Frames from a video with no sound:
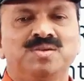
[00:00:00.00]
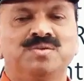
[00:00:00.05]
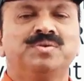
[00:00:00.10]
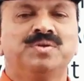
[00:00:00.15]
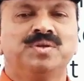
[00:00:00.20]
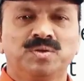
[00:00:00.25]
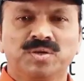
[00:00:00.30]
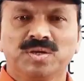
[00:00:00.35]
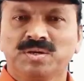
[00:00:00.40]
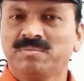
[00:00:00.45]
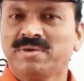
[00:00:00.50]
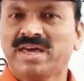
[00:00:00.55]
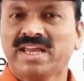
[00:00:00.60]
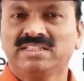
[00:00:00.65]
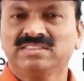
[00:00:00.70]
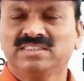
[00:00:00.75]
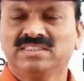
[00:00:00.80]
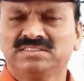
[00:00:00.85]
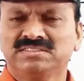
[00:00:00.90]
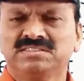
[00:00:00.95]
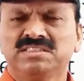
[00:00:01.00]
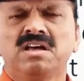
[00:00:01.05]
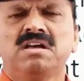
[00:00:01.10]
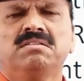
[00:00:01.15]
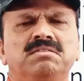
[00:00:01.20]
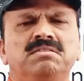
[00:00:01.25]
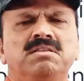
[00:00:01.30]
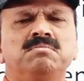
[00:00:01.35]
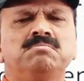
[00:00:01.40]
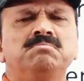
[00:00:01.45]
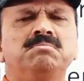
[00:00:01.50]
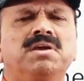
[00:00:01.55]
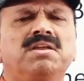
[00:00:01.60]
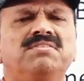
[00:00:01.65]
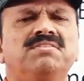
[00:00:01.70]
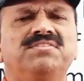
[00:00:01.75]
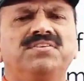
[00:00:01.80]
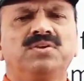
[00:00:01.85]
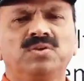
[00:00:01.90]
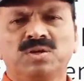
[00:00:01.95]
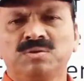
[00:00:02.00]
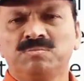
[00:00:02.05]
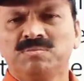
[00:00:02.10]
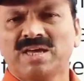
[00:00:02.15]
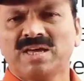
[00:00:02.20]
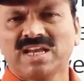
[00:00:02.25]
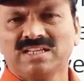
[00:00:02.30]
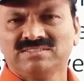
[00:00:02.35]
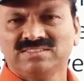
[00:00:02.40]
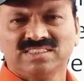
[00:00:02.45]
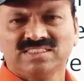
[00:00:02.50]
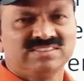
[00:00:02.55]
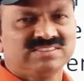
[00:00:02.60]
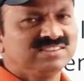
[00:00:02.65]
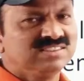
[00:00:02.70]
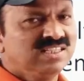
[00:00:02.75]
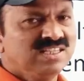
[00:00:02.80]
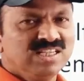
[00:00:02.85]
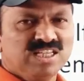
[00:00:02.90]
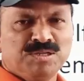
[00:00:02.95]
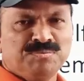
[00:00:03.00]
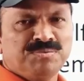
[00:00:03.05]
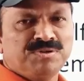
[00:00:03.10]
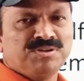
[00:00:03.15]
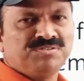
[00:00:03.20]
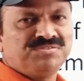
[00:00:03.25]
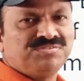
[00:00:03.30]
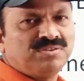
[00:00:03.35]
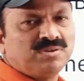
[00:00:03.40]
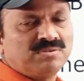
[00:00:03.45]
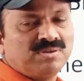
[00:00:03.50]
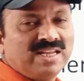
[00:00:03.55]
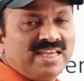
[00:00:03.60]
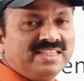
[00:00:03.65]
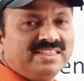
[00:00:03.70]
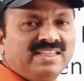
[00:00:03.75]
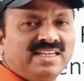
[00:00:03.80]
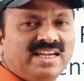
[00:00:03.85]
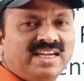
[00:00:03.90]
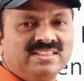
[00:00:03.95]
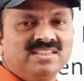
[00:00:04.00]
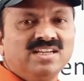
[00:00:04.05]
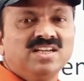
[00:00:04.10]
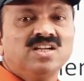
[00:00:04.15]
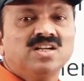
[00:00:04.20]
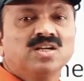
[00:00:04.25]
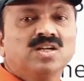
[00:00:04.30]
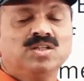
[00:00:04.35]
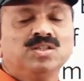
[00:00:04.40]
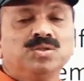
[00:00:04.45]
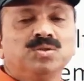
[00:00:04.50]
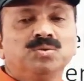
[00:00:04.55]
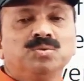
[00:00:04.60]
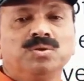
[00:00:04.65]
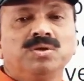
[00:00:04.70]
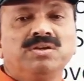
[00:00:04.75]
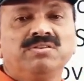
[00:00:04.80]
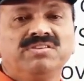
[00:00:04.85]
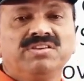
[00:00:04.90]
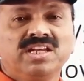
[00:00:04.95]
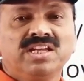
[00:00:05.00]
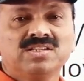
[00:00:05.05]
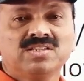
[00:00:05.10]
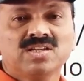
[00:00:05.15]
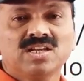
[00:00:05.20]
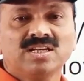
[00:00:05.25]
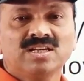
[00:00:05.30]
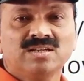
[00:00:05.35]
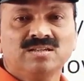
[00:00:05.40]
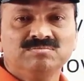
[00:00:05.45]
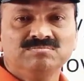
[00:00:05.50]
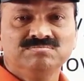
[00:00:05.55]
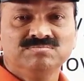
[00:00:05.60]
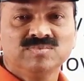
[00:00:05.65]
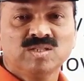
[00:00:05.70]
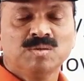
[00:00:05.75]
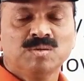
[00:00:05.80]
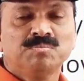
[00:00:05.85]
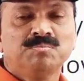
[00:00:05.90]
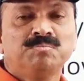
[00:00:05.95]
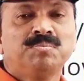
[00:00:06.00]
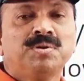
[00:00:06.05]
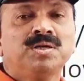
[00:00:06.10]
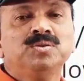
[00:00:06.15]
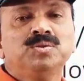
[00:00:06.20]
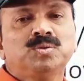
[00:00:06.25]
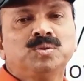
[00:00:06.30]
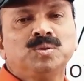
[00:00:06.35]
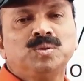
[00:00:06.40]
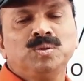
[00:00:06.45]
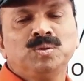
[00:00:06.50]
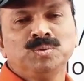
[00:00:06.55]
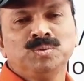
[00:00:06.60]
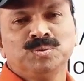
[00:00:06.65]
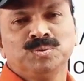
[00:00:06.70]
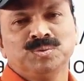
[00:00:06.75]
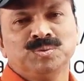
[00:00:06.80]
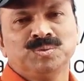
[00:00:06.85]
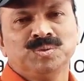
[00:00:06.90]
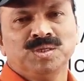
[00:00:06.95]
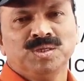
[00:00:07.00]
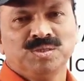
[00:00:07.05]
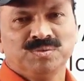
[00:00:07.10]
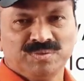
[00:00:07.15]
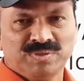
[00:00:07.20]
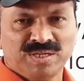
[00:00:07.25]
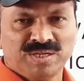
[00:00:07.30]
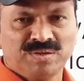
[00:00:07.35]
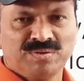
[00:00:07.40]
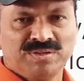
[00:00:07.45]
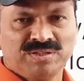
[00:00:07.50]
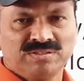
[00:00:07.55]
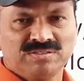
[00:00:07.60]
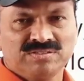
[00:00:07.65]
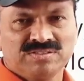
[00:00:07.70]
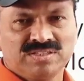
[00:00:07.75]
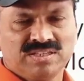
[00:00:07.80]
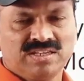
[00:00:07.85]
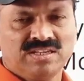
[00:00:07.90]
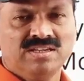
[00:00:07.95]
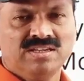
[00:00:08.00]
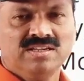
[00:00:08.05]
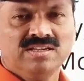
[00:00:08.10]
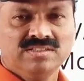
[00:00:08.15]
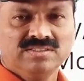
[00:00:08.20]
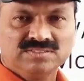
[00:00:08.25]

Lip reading: widow remarriages, number of widow remarriages he performed. Like that, Kandukuri Vireshilingam Pantulu, we are going to see.